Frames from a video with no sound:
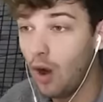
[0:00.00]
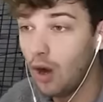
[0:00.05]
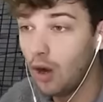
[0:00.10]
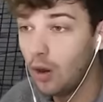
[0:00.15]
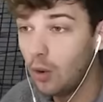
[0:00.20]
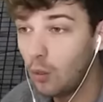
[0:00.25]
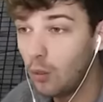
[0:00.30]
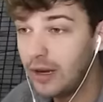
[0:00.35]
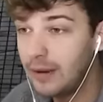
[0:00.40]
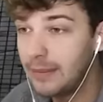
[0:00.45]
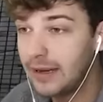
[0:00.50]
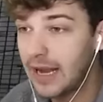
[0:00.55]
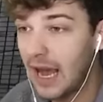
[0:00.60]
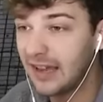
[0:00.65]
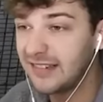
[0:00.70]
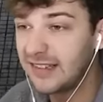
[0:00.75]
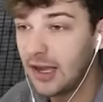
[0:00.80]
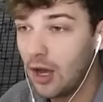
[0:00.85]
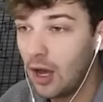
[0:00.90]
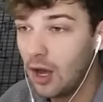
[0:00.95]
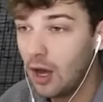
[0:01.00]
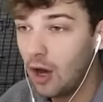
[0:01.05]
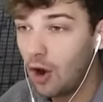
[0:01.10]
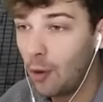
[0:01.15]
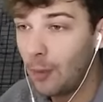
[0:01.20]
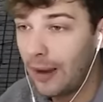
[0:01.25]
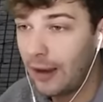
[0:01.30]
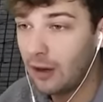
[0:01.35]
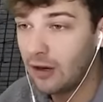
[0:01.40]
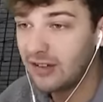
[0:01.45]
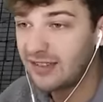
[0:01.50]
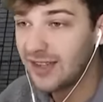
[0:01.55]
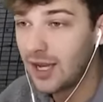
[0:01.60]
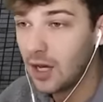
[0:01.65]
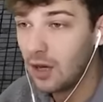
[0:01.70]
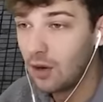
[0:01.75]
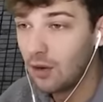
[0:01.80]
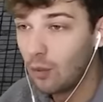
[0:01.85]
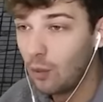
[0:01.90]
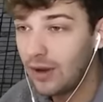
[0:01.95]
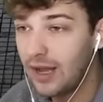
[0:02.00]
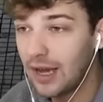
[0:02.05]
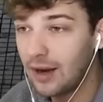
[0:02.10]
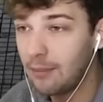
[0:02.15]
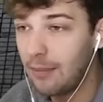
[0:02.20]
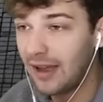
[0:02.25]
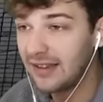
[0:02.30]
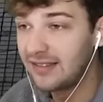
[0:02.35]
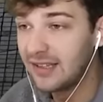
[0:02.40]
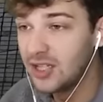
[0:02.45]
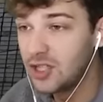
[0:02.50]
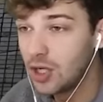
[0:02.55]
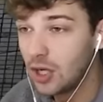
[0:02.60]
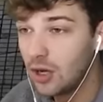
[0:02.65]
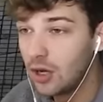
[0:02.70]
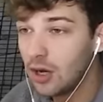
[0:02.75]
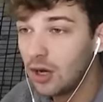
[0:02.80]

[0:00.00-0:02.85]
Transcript: wait a minute, guys. Oh my goodness. We got a message